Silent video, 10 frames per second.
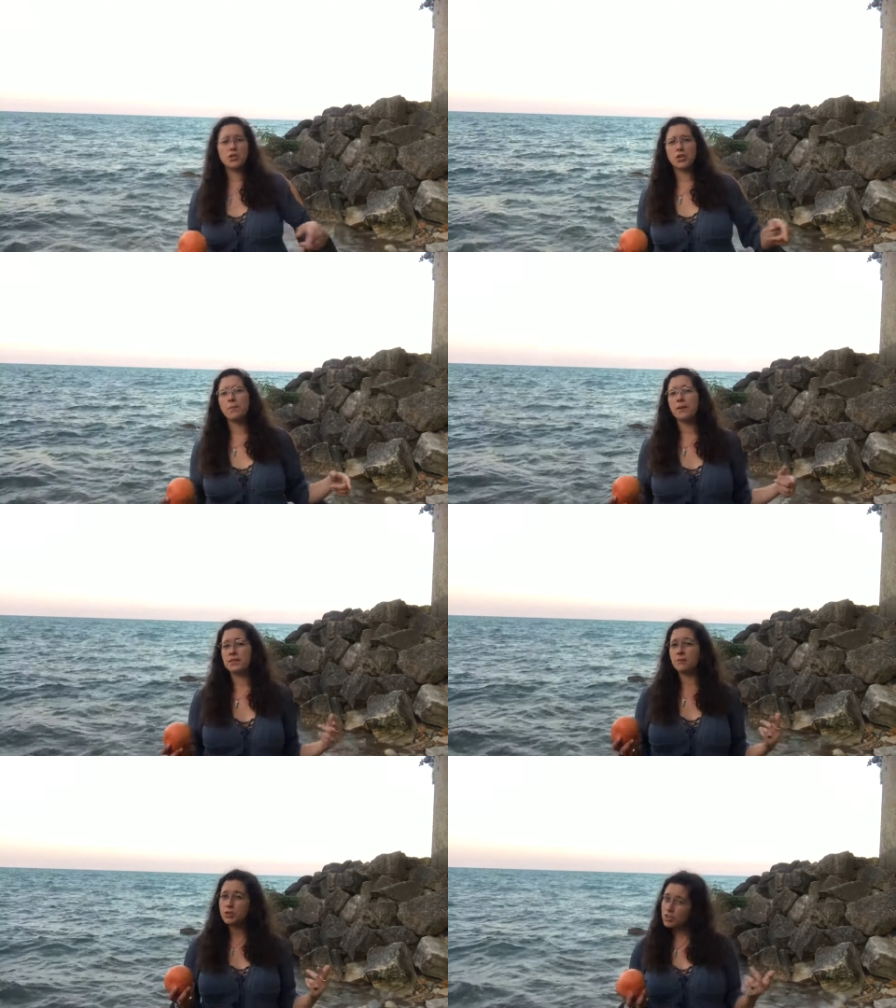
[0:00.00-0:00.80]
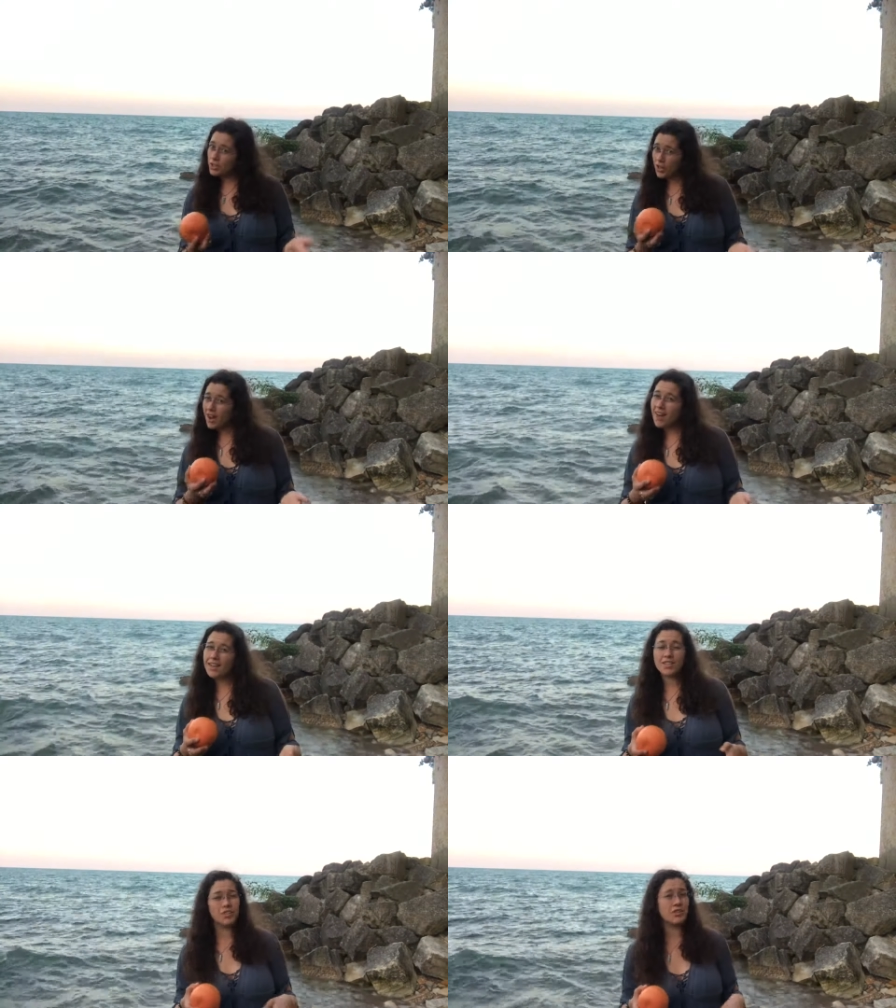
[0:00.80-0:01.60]
Do you put some sugar on
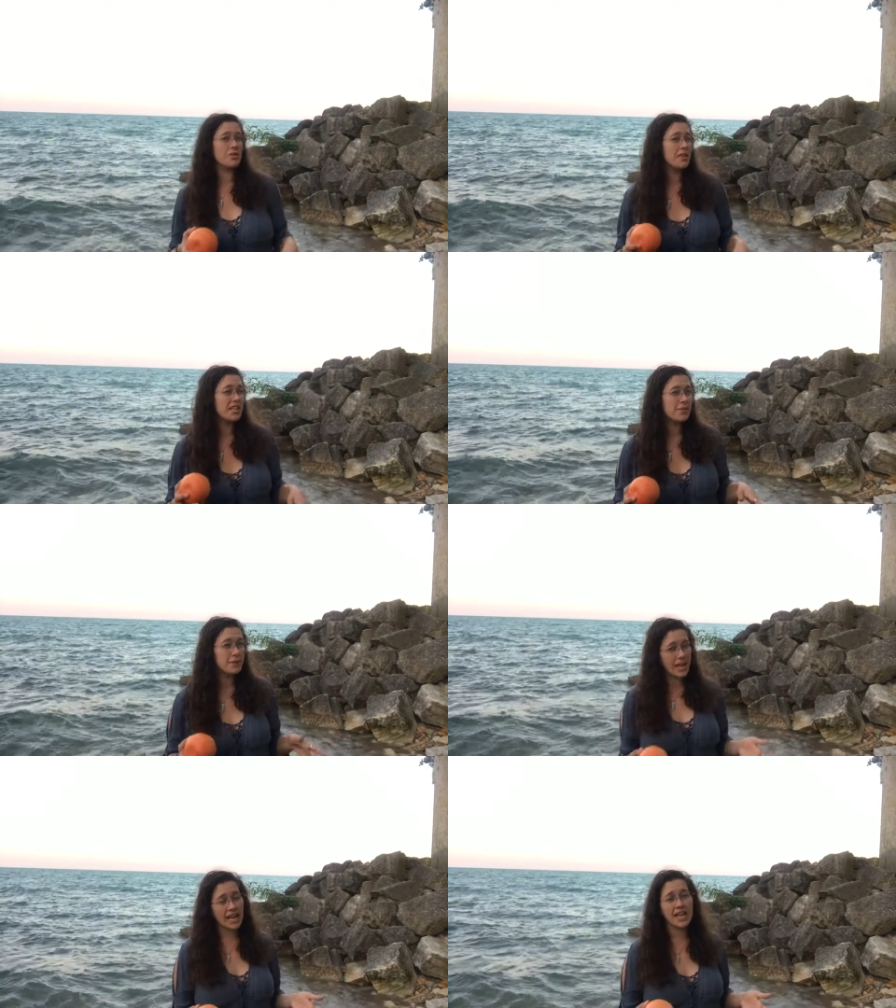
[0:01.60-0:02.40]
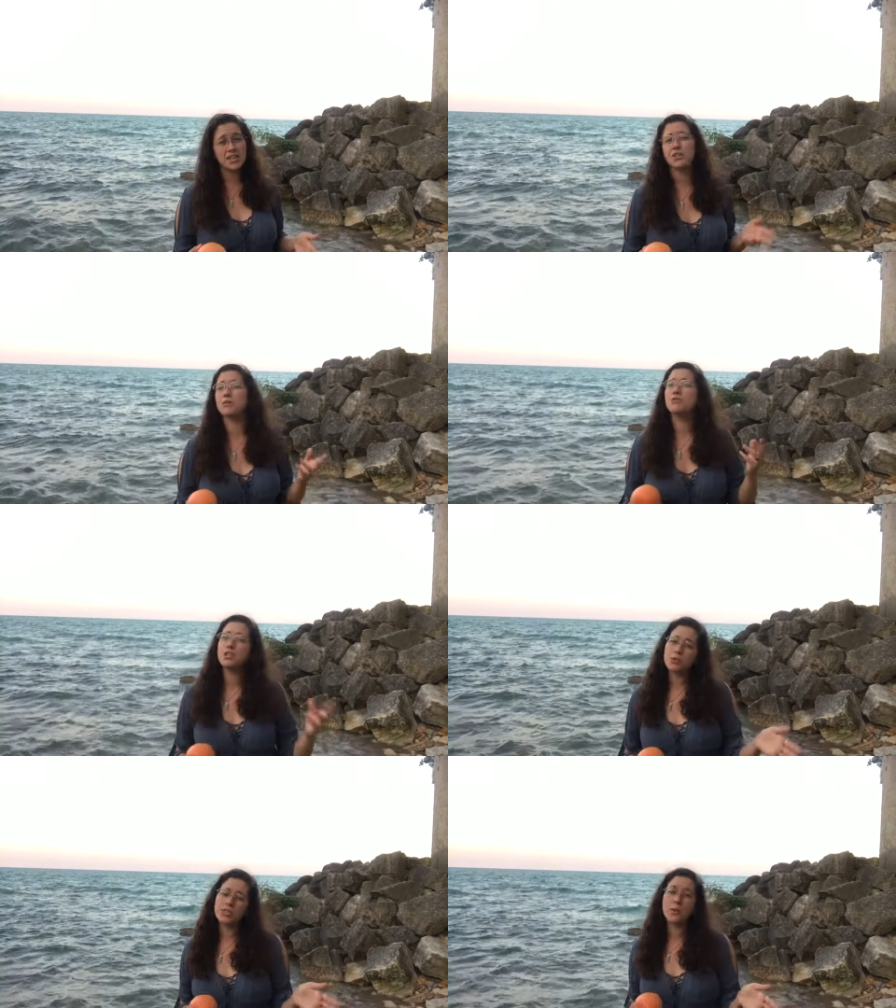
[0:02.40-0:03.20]
it? Do you eat it plain? Do you
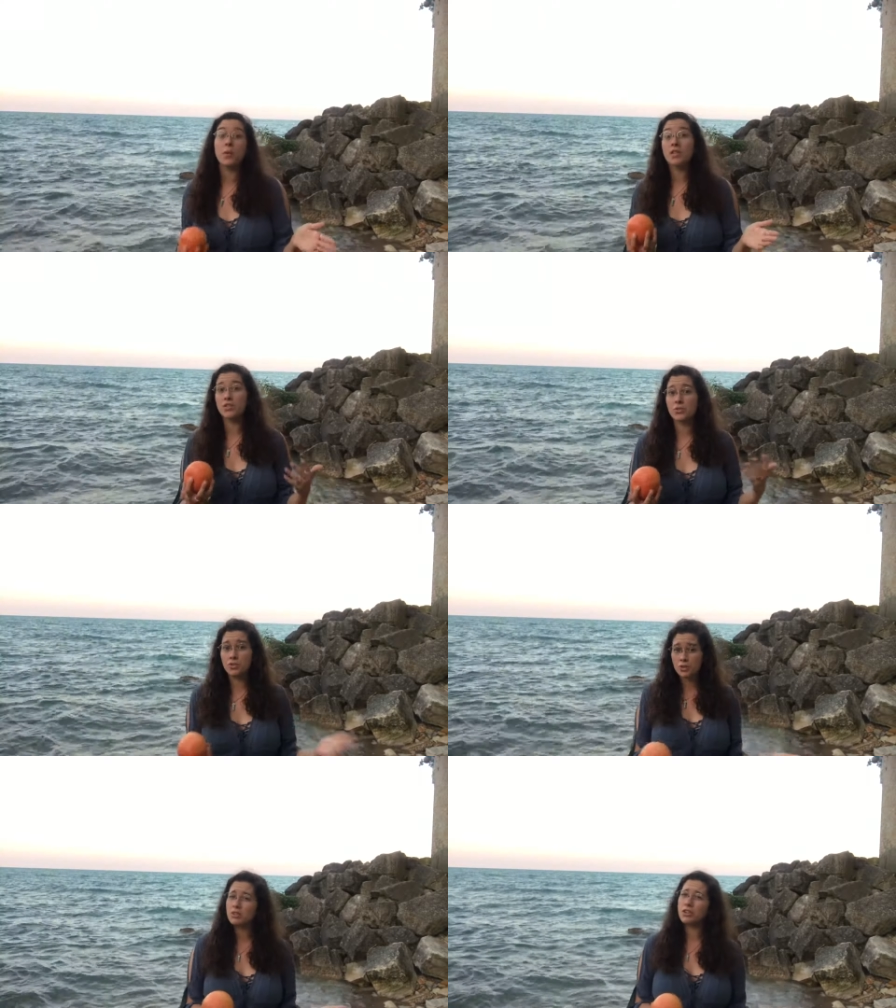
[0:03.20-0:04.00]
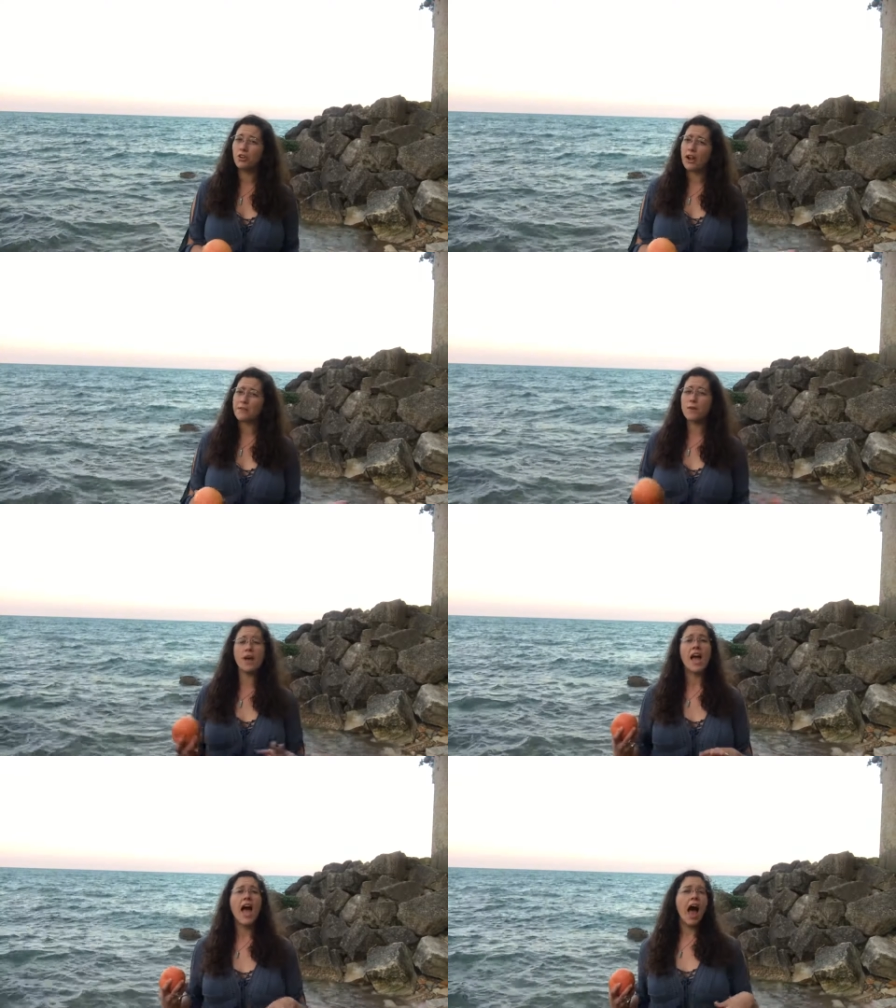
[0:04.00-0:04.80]
juice it? What do you do with your grapefruit?
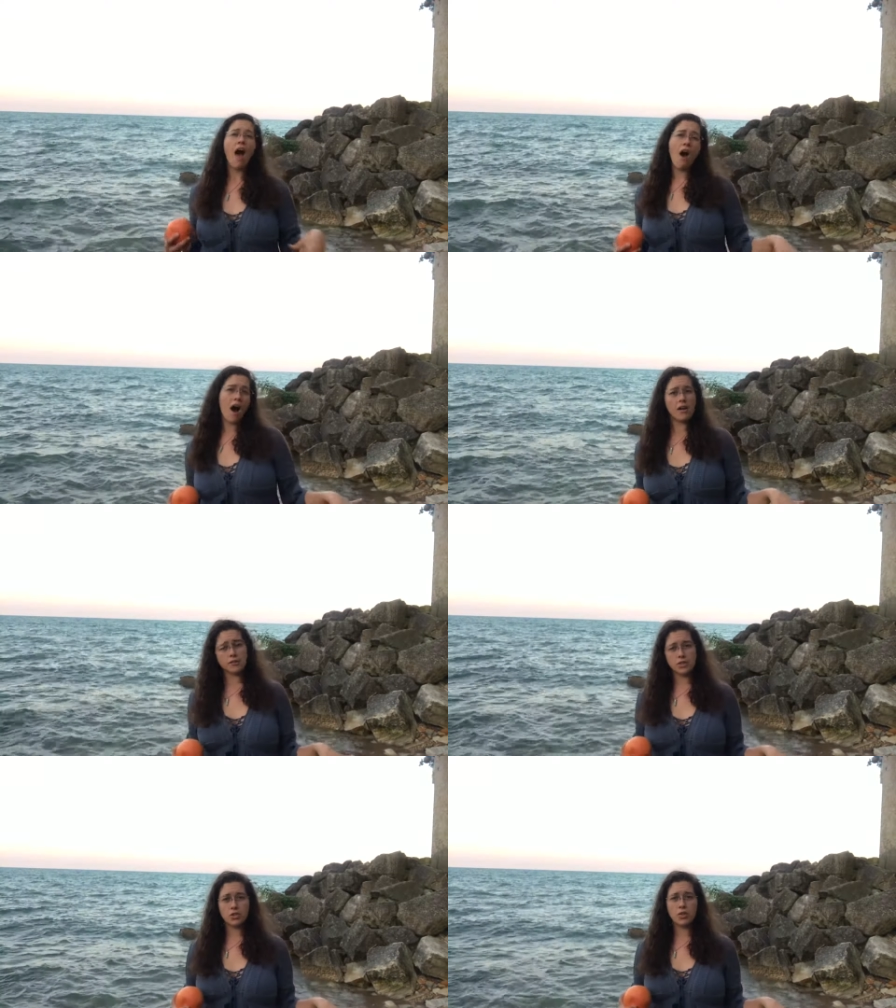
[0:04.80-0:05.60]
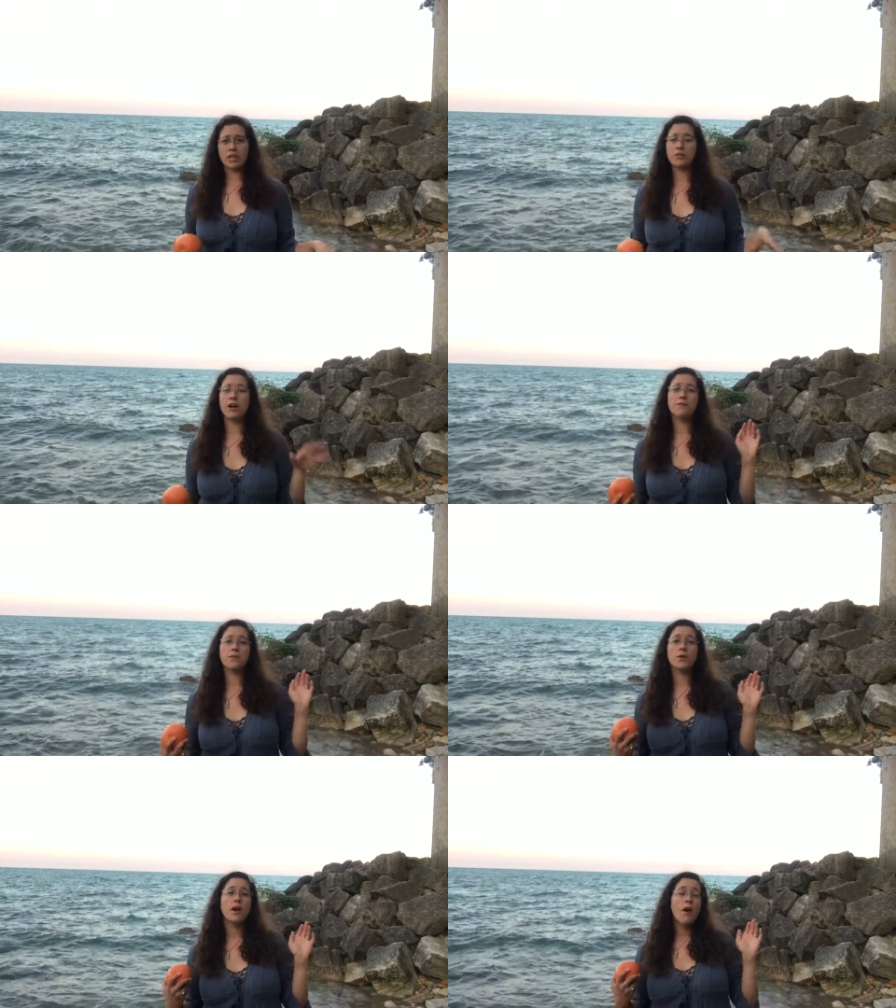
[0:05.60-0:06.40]
How often do you eat grapefruit?